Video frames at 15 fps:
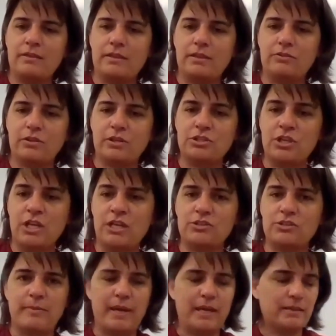Then you're going to
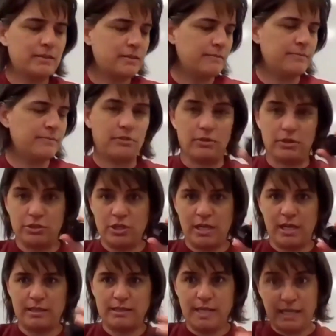change the mass. So you're going
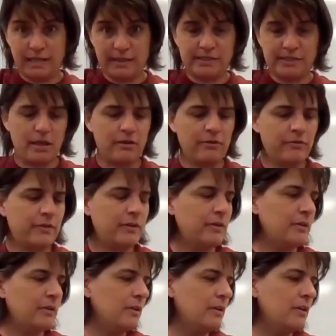to take this off,
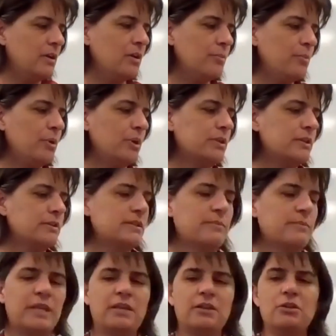put
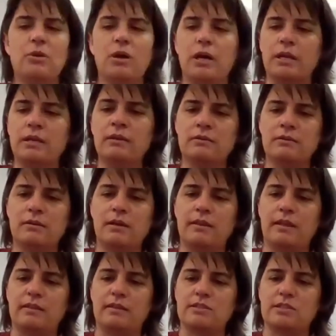something new on. I
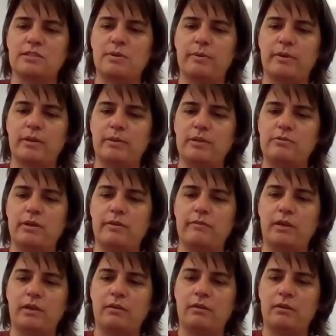think this is probably going to be too
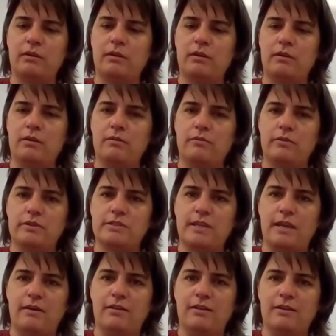heavy for this
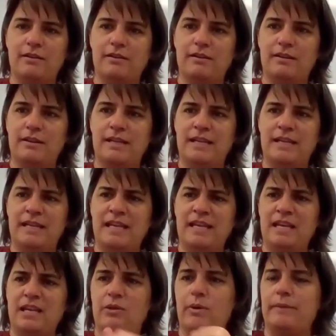scale.
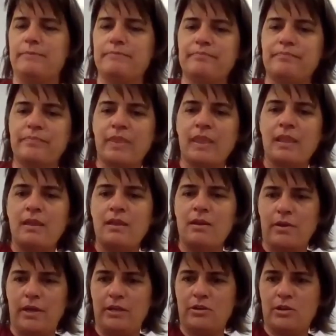Not quite.
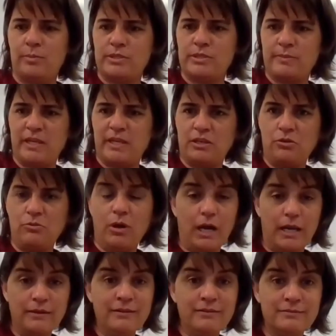Okay, you're going to put something new
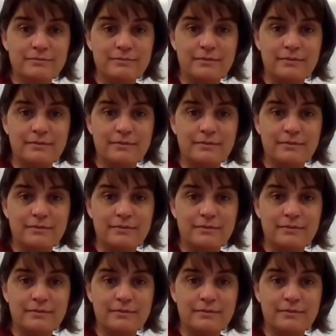on.